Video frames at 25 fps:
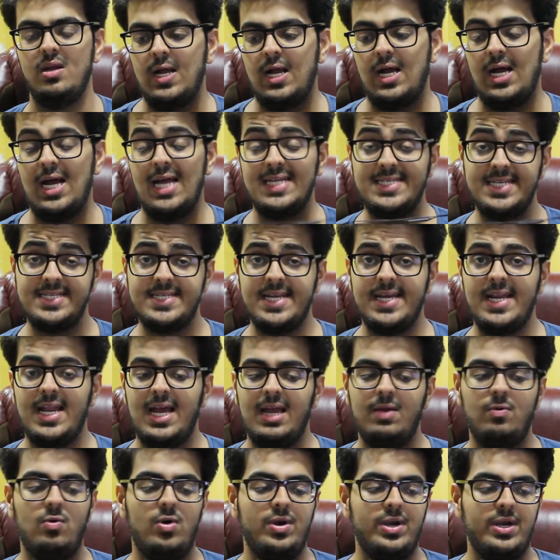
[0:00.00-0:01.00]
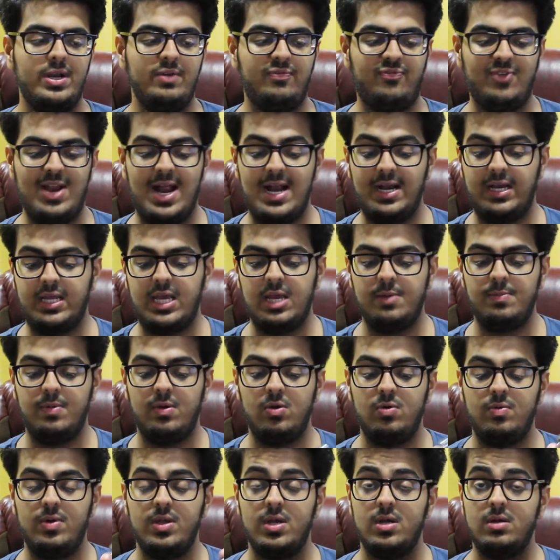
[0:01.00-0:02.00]
As I said, I wanted a flat cable
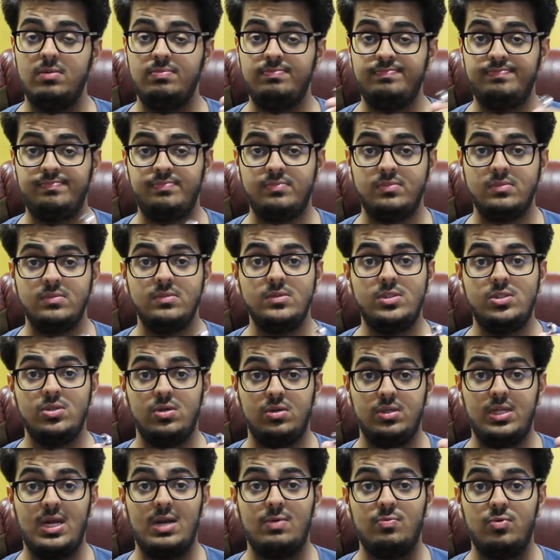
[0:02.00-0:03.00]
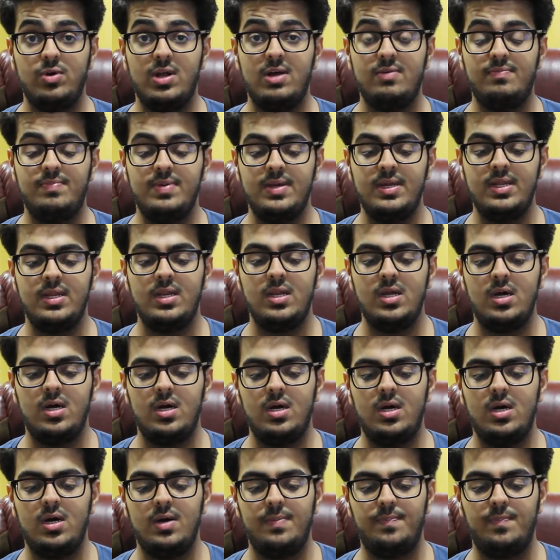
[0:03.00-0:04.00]
over here, so that would have been
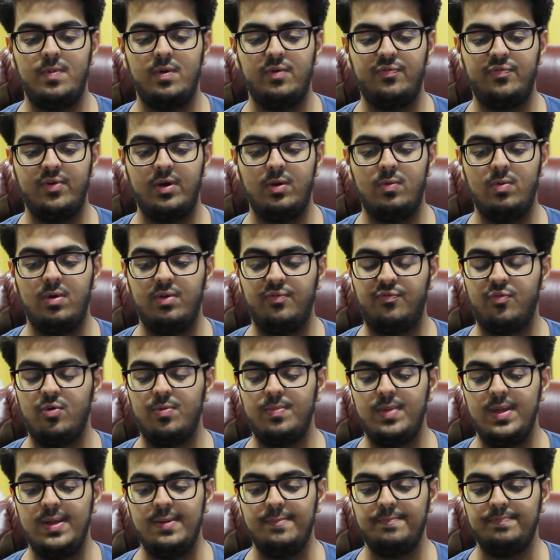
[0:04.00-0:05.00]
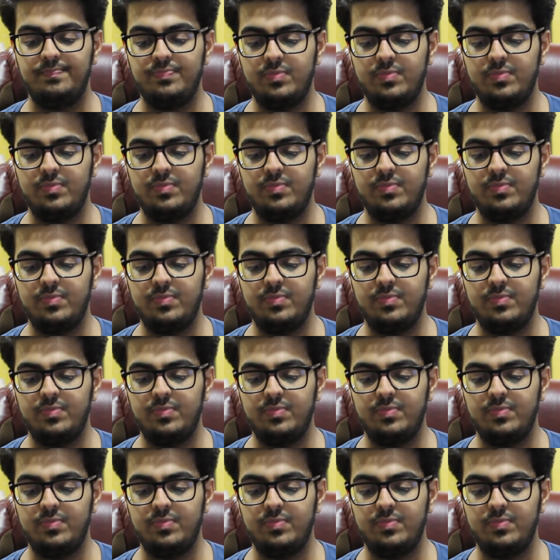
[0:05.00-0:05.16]
a perfect one for me.